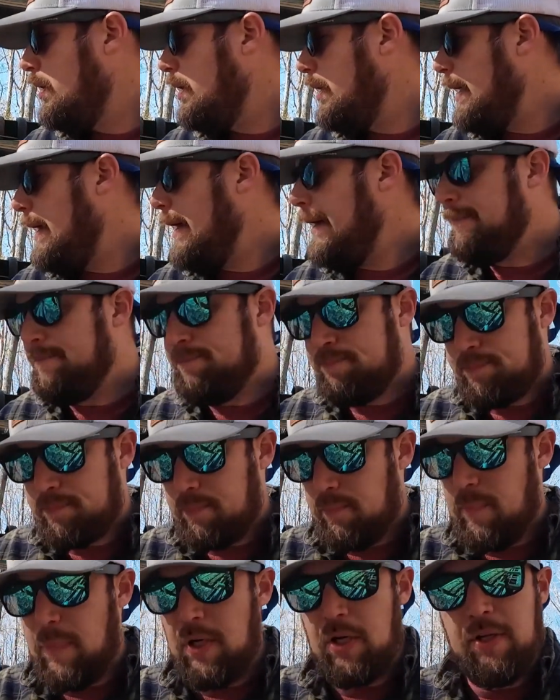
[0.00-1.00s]
than that,
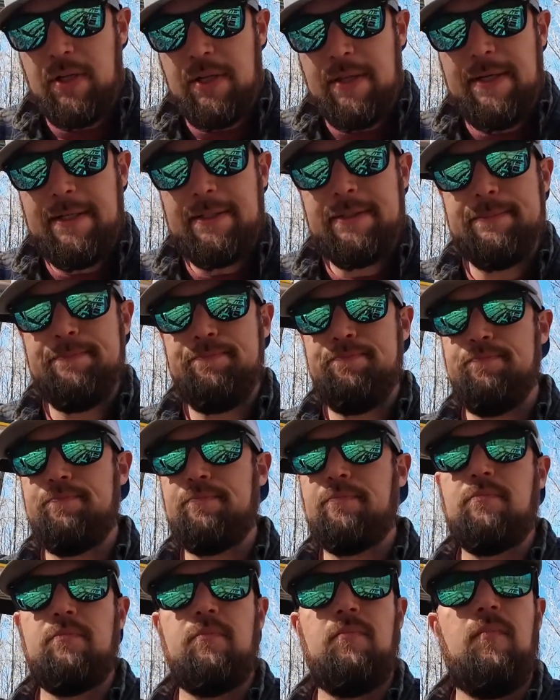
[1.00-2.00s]
bigger than this.
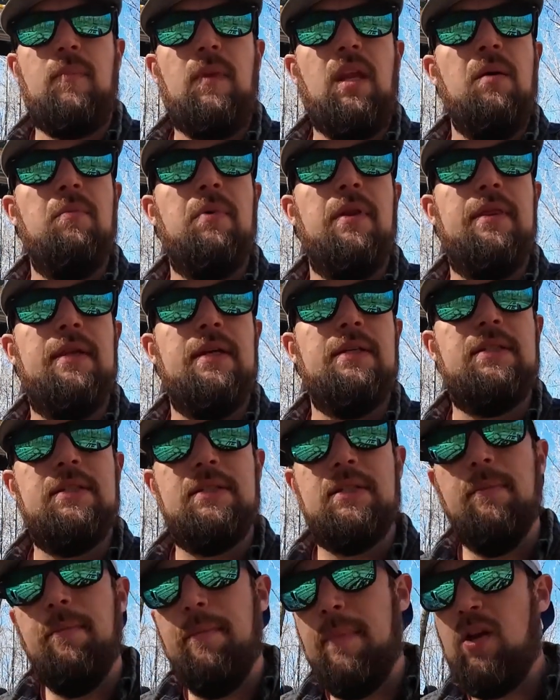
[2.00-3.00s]
But this
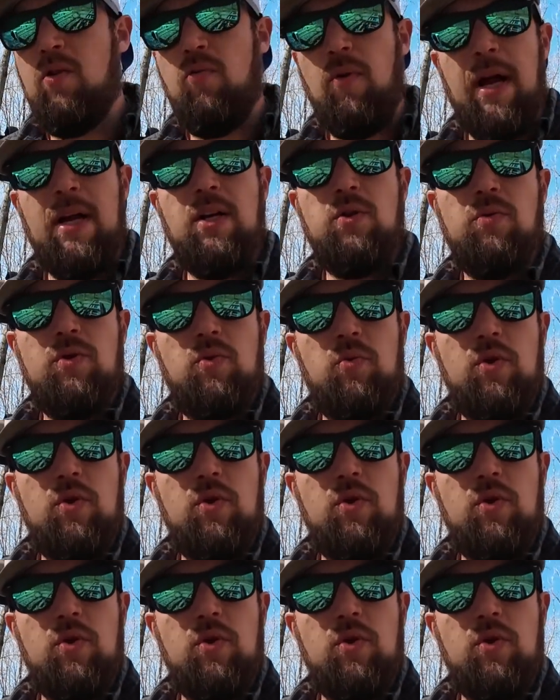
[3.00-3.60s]
is the mid-range one,